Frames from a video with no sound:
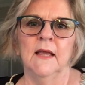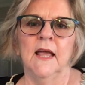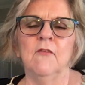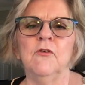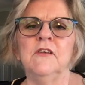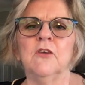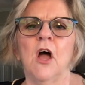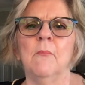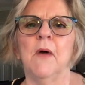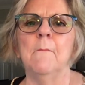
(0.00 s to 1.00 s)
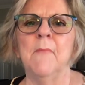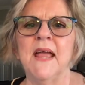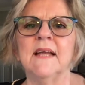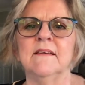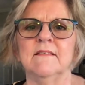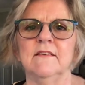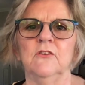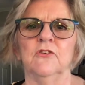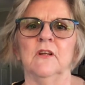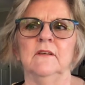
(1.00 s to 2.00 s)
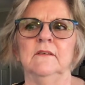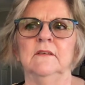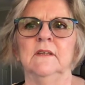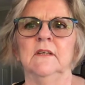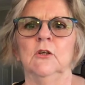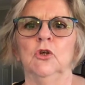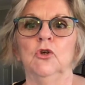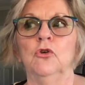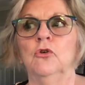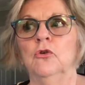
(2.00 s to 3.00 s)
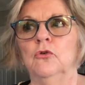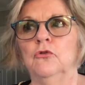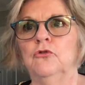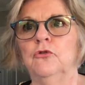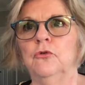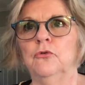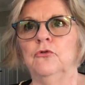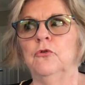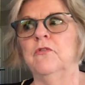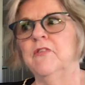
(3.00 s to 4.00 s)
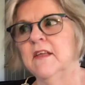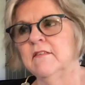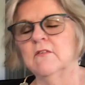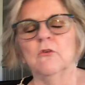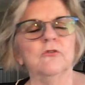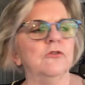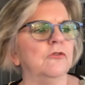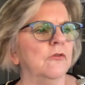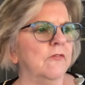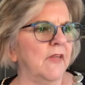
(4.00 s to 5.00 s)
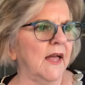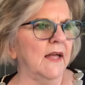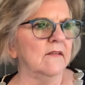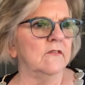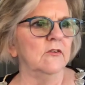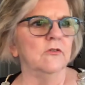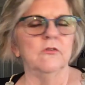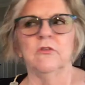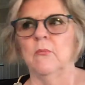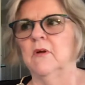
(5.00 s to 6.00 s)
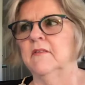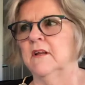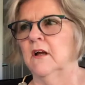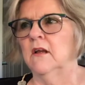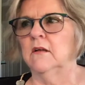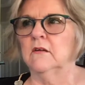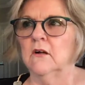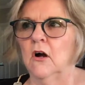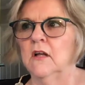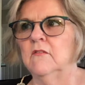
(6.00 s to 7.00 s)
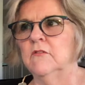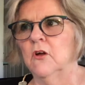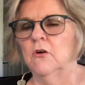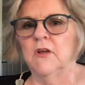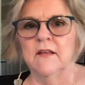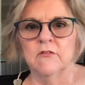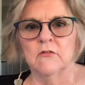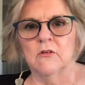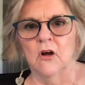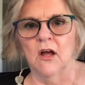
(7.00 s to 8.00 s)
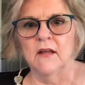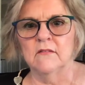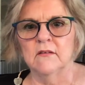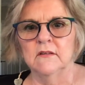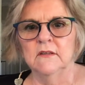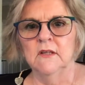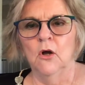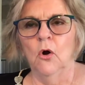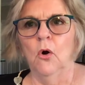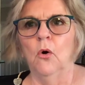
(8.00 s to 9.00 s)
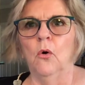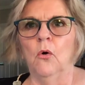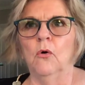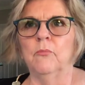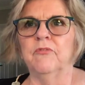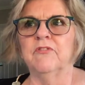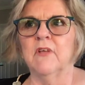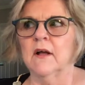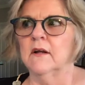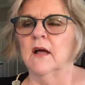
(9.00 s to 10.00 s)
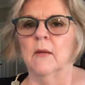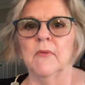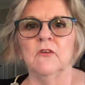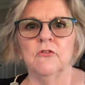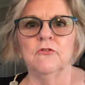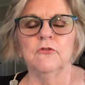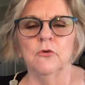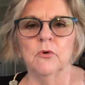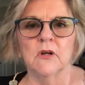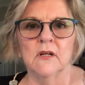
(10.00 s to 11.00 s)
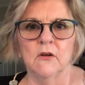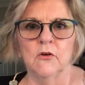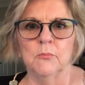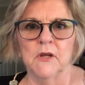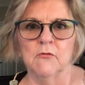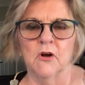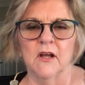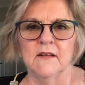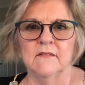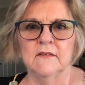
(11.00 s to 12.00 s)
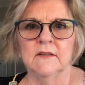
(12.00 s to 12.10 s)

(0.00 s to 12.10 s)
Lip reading: Every time I make a decision to do this or to do that, to do something that I kind of know isn't right, or suck it up and just do what I know to be right,